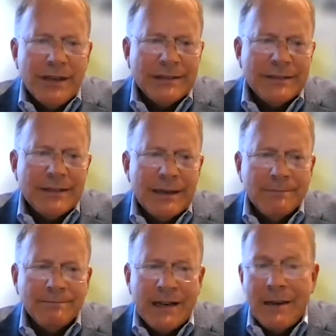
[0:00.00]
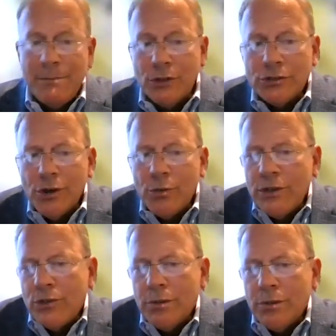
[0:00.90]
It's and at Millstone, we
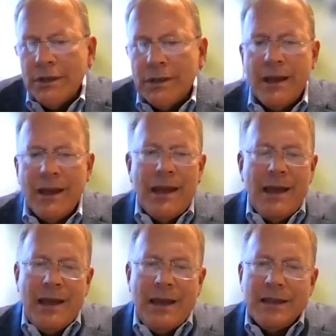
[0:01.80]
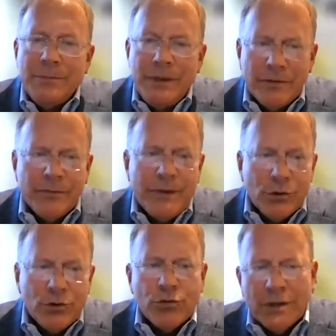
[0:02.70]
too believe it to be of
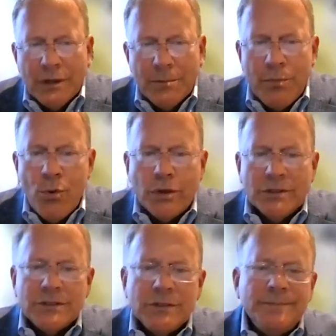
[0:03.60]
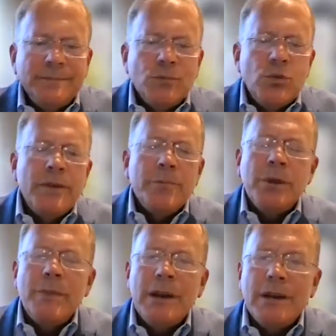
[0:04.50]
critical importance. We've
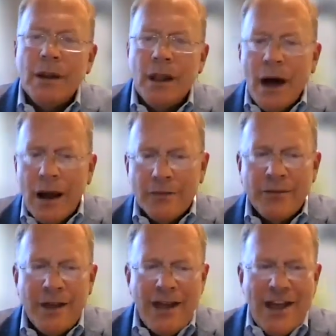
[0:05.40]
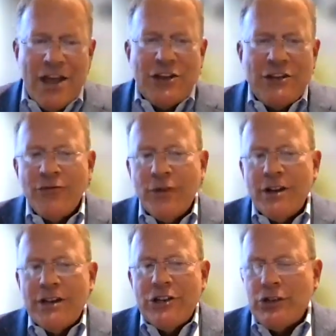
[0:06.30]
implemented a lot of different
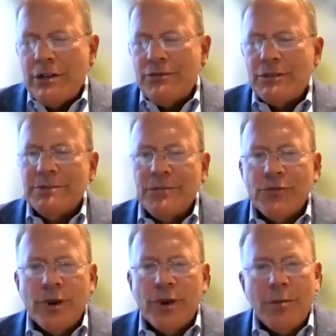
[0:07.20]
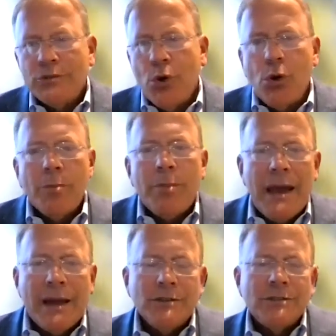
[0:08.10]
initiatives, from solar
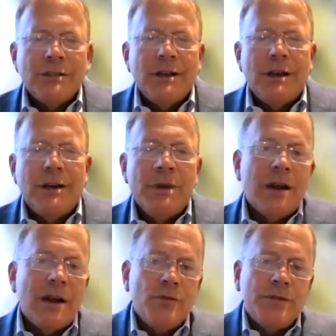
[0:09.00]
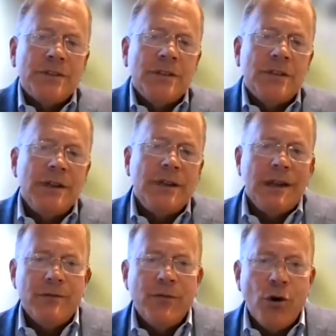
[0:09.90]
panels in our new facility
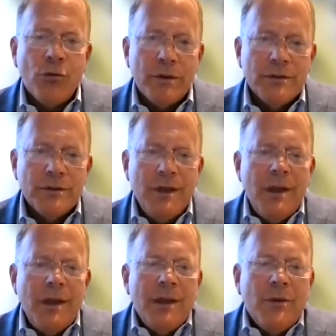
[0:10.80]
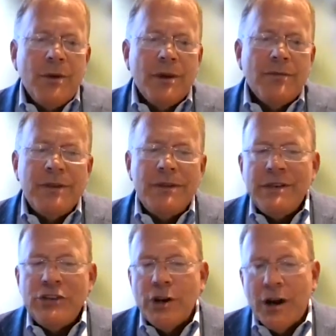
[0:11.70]
in Fall River. We have
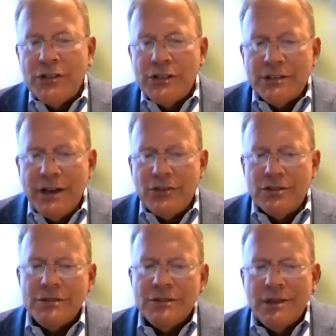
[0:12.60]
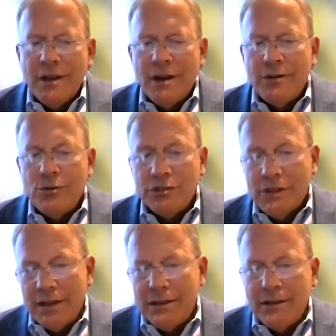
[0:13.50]
EV charging stations at our new
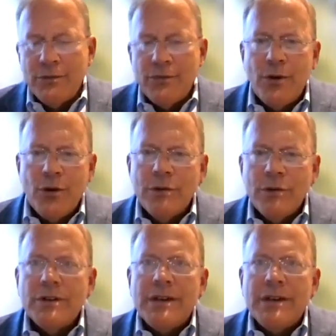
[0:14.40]
site there in Fall River.